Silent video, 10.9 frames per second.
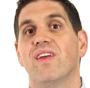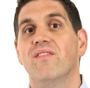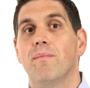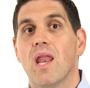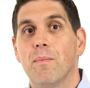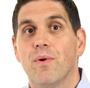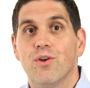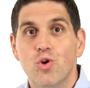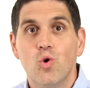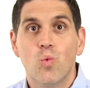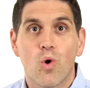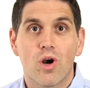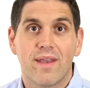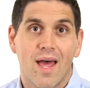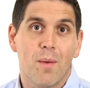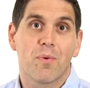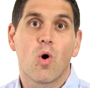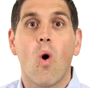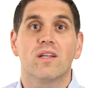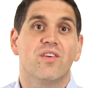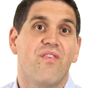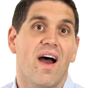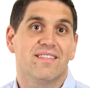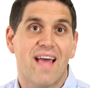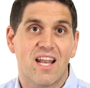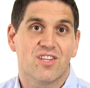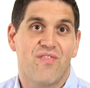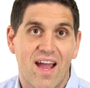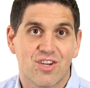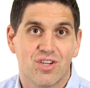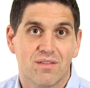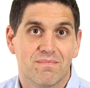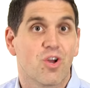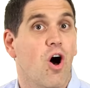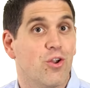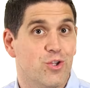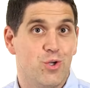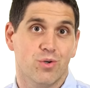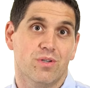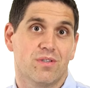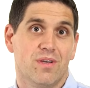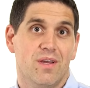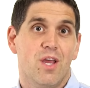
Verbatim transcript: have even made up a new word to help quantify satisfaction called udals.